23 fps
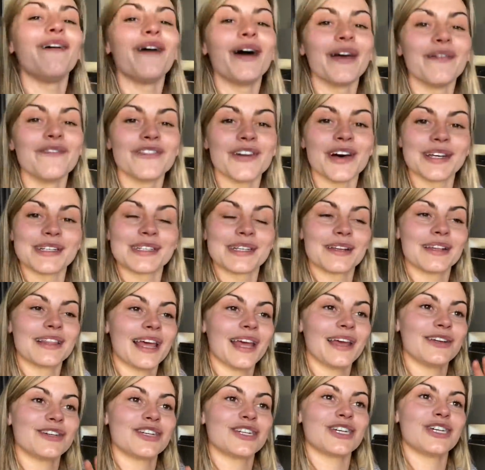invited,
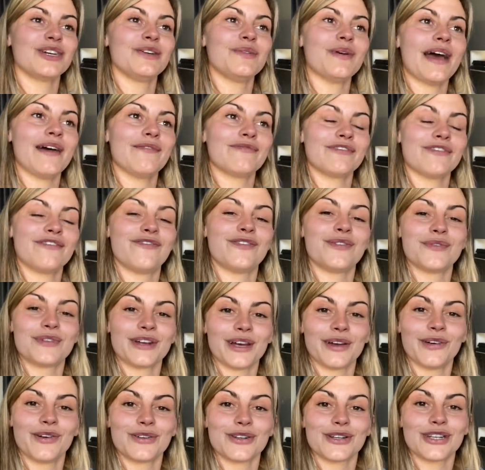they shoot every
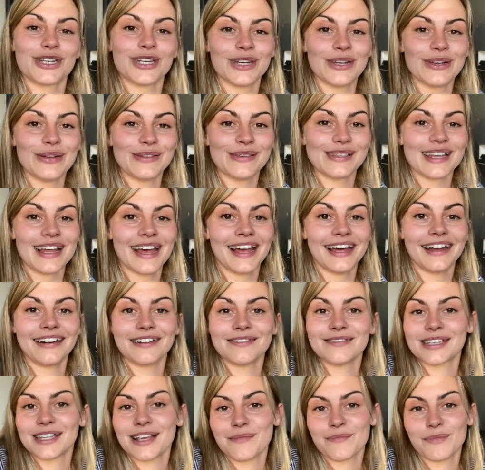fortnight on a Tuesday, and
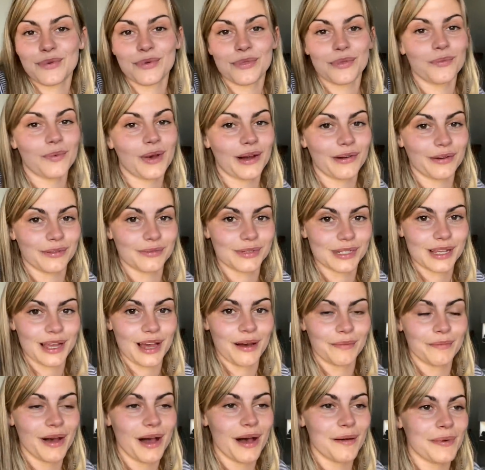have said more than welcome to
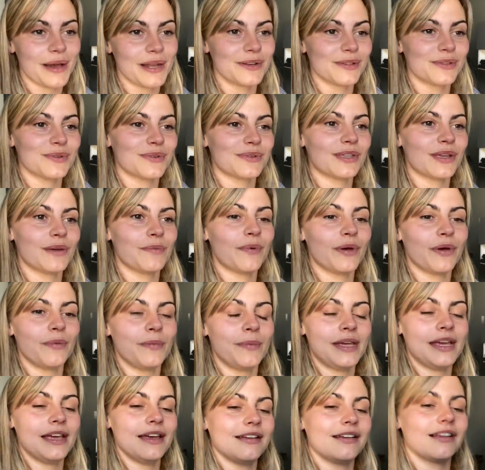come up, and has also put
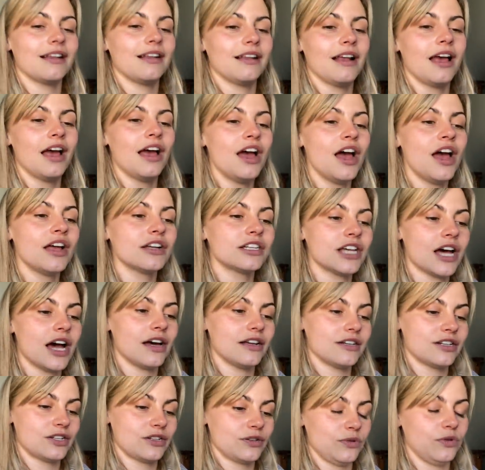me in
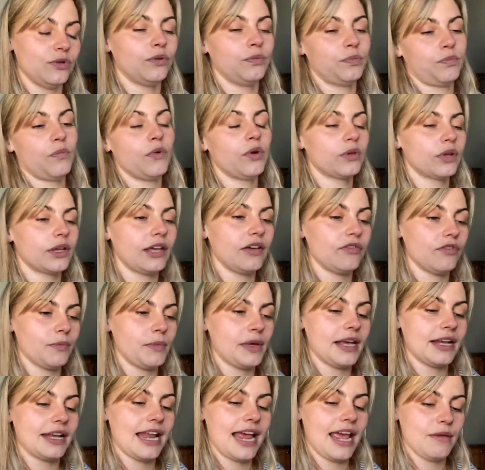touch, or given
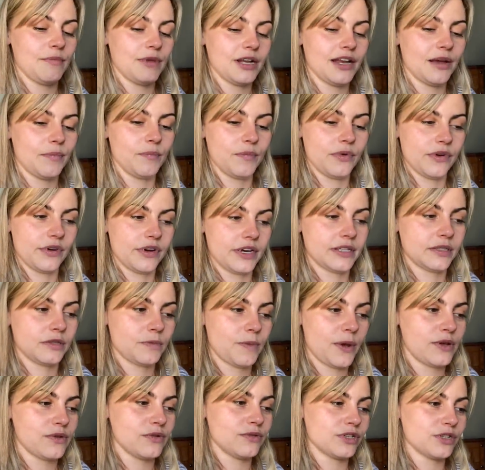me a name and number, and has
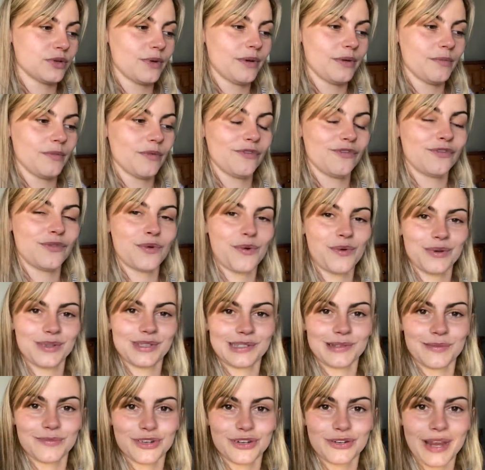spoken to him for
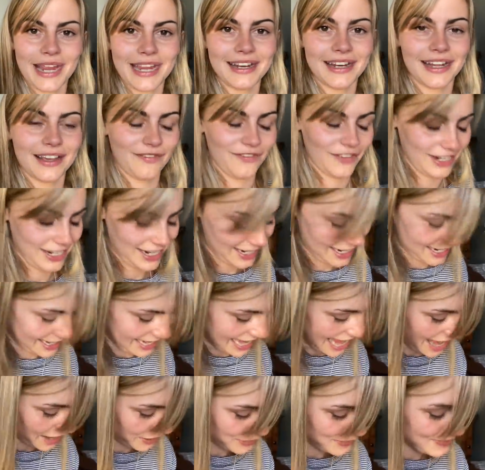some training if I need any
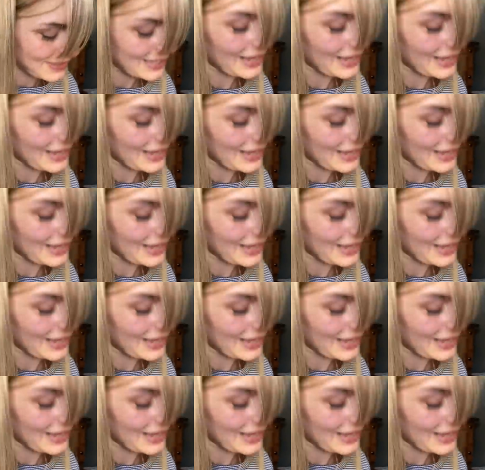help. So